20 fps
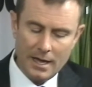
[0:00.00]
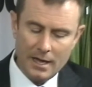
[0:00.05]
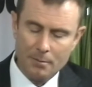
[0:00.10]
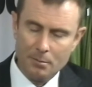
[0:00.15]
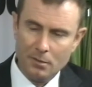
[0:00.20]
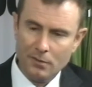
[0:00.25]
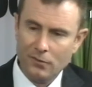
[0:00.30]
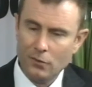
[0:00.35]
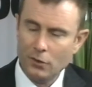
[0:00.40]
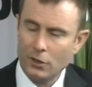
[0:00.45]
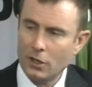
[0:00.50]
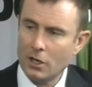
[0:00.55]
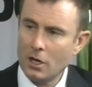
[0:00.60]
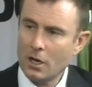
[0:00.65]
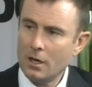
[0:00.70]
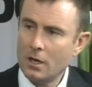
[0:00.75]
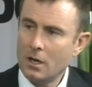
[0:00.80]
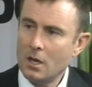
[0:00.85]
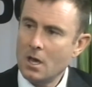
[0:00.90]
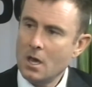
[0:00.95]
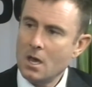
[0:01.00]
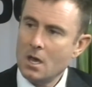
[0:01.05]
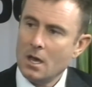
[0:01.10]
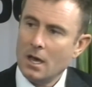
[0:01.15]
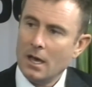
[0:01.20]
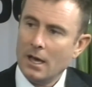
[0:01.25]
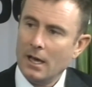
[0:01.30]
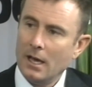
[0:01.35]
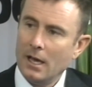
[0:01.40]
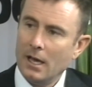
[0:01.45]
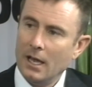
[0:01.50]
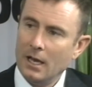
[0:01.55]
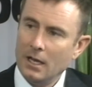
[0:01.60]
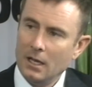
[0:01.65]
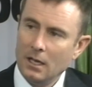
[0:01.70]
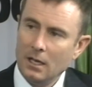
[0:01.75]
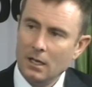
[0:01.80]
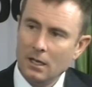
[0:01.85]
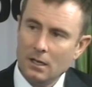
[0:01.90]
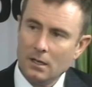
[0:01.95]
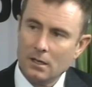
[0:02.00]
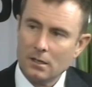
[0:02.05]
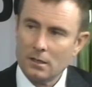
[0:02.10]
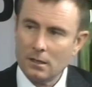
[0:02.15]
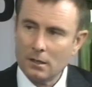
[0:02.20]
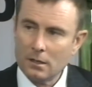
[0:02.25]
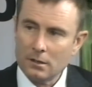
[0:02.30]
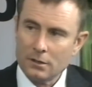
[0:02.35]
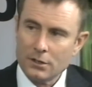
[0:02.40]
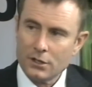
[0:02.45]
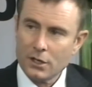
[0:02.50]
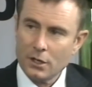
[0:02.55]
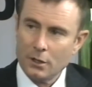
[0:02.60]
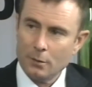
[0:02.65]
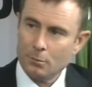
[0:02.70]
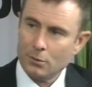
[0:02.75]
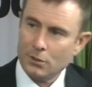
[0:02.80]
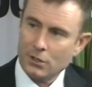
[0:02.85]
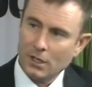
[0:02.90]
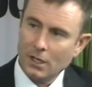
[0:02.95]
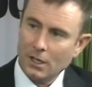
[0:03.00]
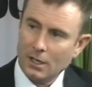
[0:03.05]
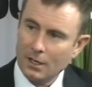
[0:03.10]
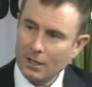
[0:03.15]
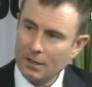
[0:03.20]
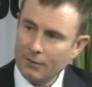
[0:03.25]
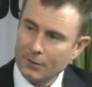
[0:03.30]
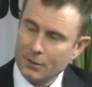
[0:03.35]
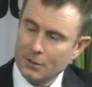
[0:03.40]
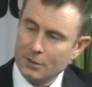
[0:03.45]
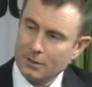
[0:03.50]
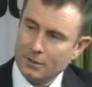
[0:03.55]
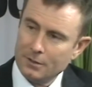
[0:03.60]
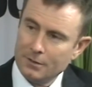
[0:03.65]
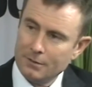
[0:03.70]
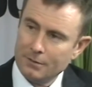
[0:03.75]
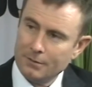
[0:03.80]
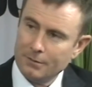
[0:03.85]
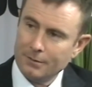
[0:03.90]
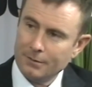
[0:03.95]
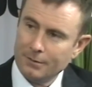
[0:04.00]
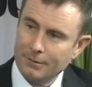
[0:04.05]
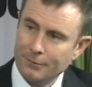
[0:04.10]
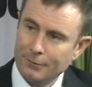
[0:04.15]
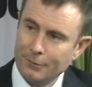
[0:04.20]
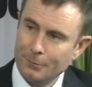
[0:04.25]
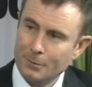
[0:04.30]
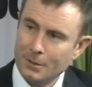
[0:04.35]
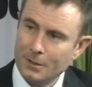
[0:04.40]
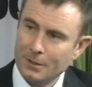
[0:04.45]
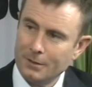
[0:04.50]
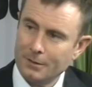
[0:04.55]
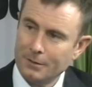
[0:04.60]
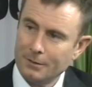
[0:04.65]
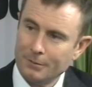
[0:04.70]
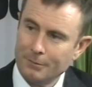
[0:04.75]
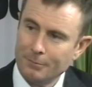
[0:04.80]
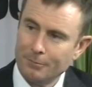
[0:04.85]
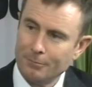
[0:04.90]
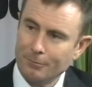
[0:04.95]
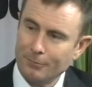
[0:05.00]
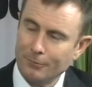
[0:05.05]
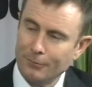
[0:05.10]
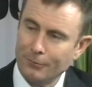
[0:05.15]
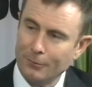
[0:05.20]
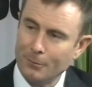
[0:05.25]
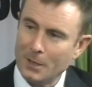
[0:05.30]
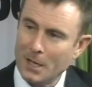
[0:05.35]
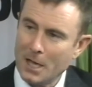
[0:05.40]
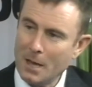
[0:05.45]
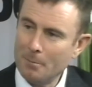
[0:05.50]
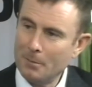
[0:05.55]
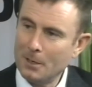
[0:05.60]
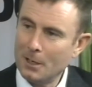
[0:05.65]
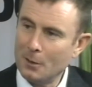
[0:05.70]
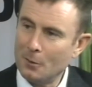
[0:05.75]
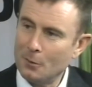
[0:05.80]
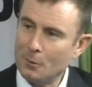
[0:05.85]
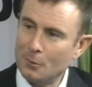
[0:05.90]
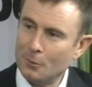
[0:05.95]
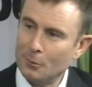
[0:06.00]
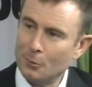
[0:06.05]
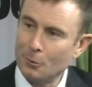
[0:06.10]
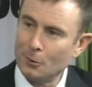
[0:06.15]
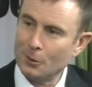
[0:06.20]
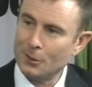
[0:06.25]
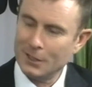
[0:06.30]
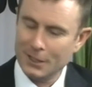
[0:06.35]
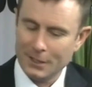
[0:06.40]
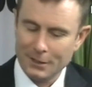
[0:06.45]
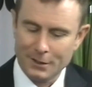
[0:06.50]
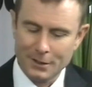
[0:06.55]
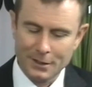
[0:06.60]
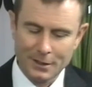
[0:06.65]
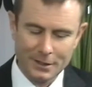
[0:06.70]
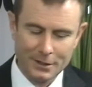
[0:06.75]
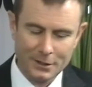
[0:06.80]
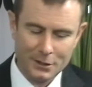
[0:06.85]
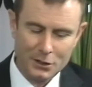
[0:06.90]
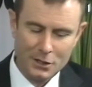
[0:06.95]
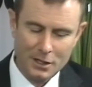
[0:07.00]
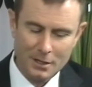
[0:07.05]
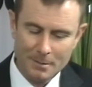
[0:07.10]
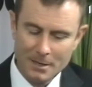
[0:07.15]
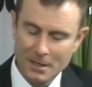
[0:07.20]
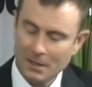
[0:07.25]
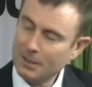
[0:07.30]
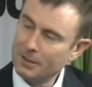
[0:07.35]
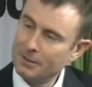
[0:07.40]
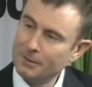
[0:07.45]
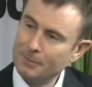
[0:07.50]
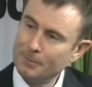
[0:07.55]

before you go, any little scoops that you can give us from the company or indeed the share market?